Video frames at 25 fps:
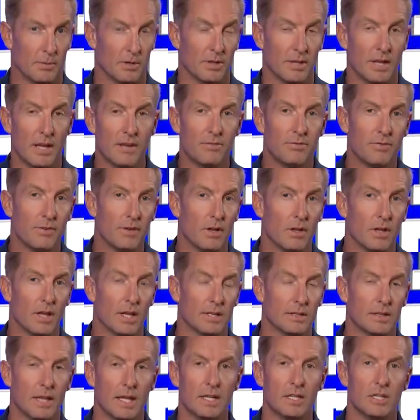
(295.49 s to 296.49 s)
And they felt
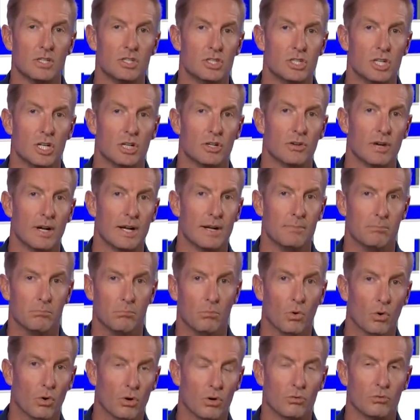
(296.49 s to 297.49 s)
like they could generate
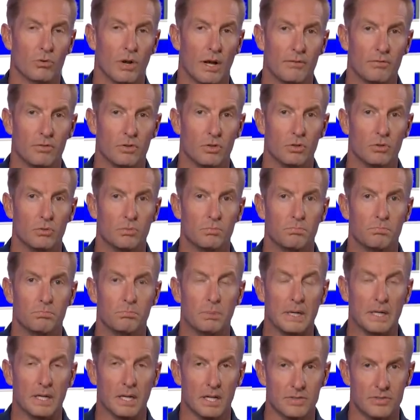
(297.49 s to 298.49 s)
more revenue
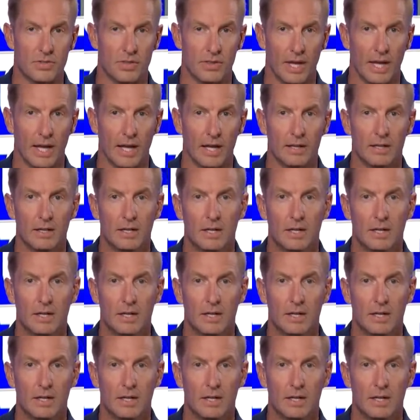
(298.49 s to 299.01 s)
because of that.